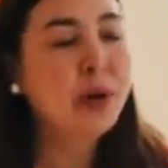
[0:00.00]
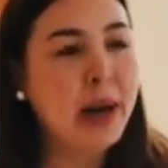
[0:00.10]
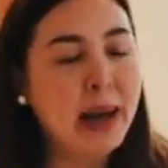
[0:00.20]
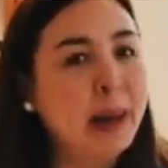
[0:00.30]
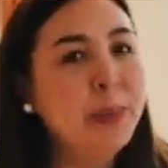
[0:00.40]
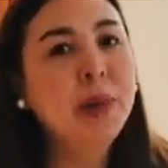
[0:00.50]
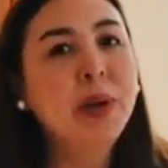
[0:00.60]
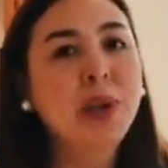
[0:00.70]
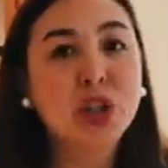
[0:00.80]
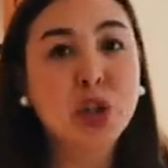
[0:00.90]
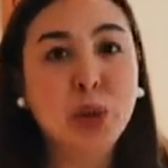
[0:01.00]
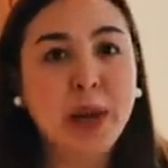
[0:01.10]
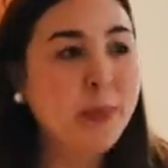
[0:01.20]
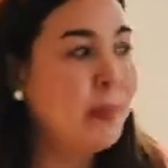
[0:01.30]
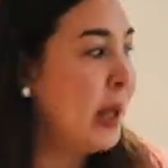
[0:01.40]
crab,
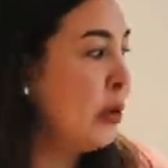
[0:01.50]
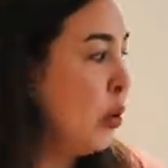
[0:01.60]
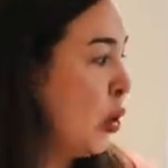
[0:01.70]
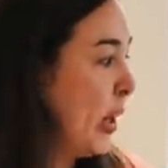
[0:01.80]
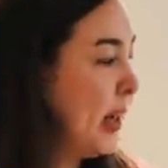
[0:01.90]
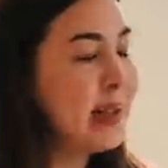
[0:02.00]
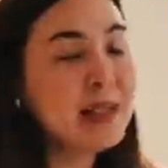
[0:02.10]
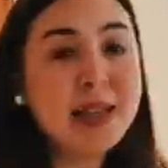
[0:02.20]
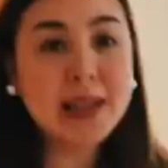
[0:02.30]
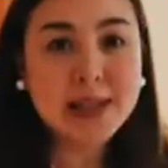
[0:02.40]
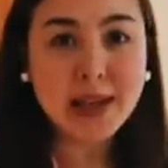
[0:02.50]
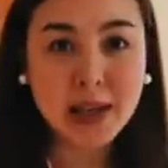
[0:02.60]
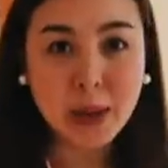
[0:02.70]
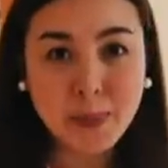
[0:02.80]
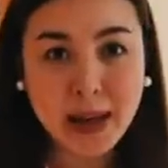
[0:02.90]
shrimp, and corn. It is
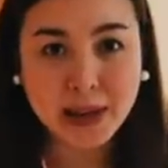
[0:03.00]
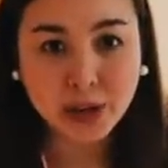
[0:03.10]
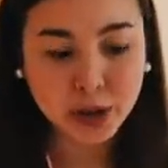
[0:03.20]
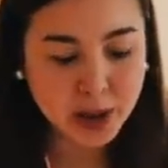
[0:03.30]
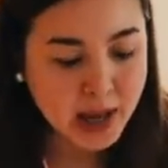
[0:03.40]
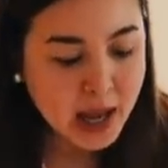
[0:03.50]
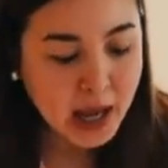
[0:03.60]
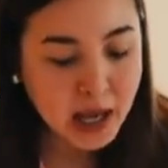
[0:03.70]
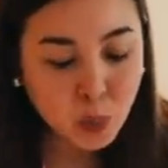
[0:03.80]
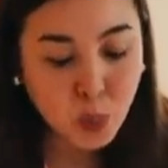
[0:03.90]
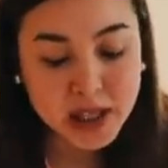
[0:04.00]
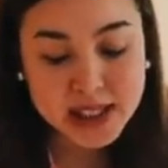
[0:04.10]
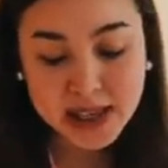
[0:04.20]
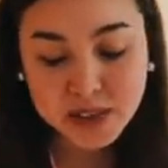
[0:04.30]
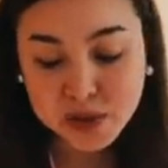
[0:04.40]
in a platter. And
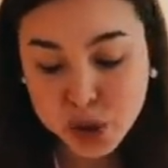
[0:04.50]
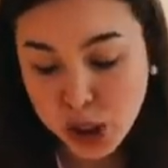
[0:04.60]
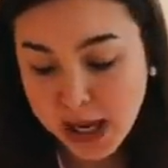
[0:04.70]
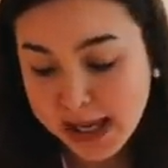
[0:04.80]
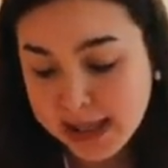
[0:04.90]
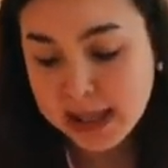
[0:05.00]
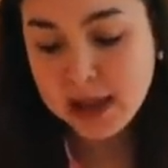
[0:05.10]
once I have tried